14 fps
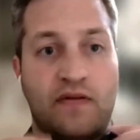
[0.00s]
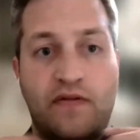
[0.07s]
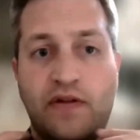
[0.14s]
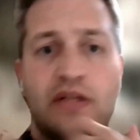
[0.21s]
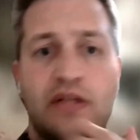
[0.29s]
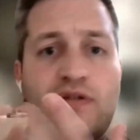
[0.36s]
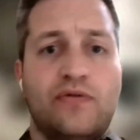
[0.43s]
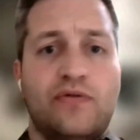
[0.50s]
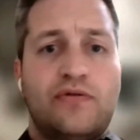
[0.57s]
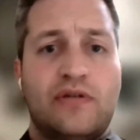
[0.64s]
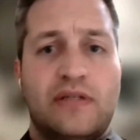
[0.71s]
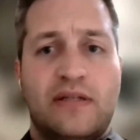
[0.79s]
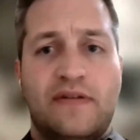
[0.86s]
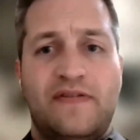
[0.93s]
for the
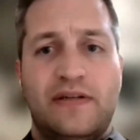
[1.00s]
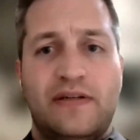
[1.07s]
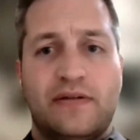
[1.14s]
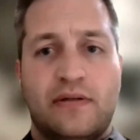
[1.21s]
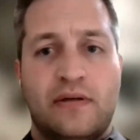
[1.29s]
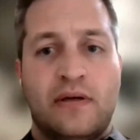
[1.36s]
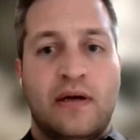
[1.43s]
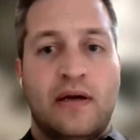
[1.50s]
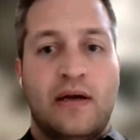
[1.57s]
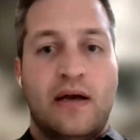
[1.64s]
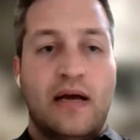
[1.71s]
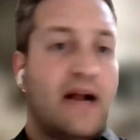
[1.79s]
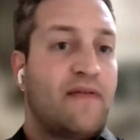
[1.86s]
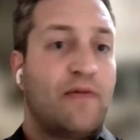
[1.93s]
soldiers in the field?
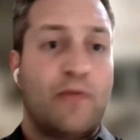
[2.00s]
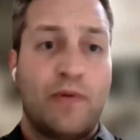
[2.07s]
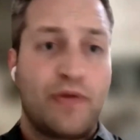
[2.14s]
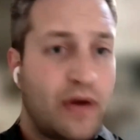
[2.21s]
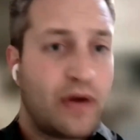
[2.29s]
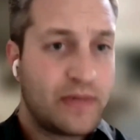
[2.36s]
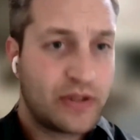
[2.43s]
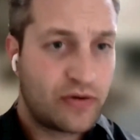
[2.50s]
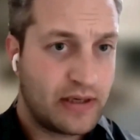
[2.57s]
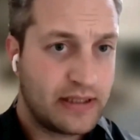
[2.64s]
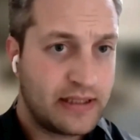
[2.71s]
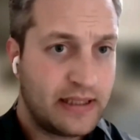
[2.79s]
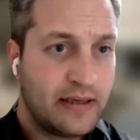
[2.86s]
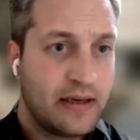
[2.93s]
Everyone thought I was
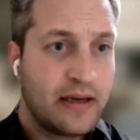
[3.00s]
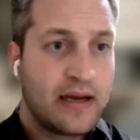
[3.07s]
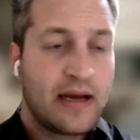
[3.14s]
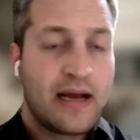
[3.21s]
crazy.